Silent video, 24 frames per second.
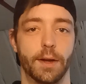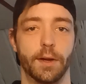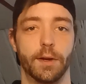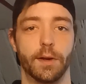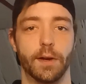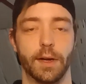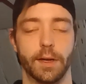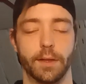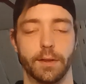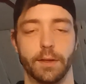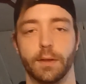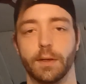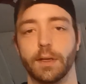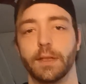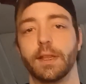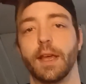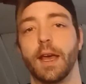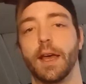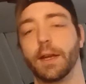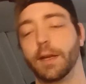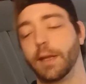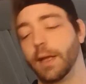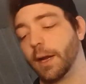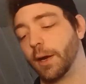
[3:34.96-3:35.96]
on it or anything like
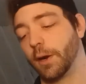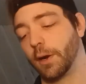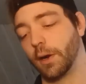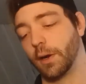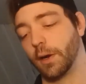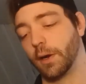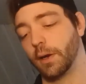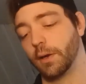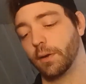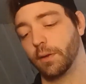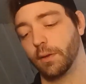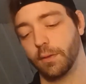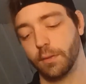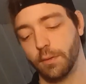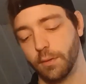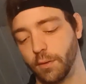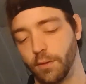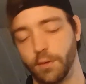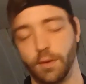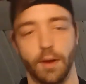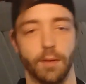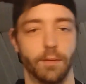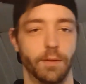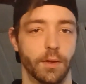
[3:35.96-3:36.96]
that and get hurt.
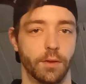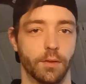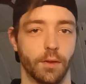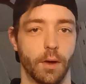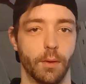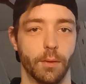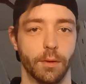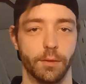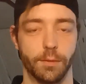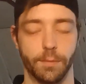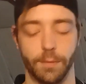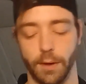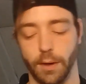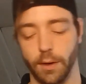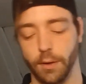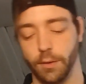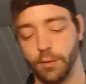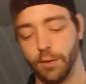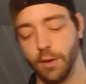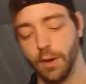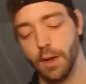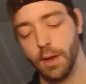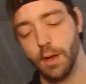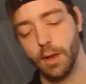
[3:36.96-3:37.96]
Safety's always
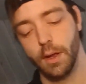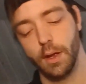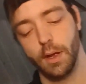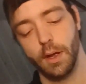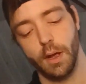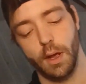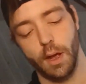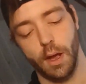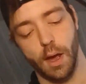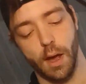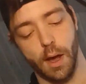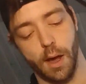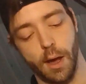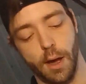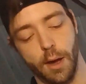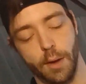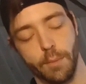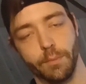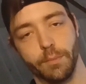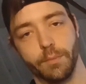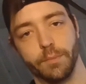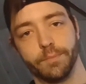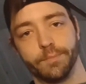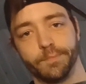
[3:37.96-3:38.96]
first.
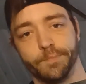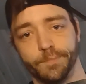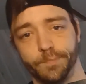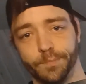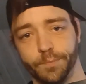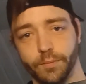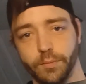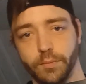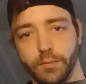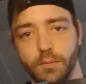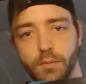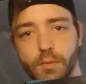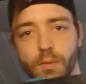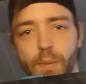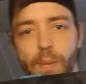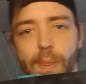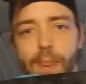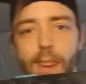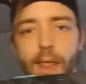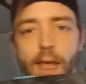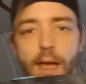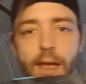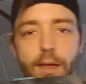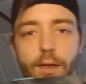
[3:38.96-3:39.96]
Um,
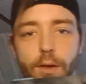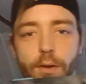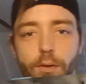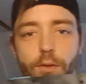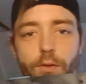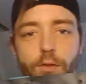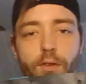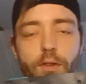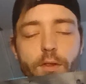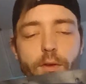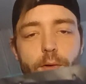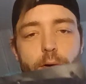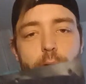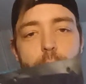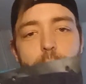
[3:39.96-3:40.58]
I used the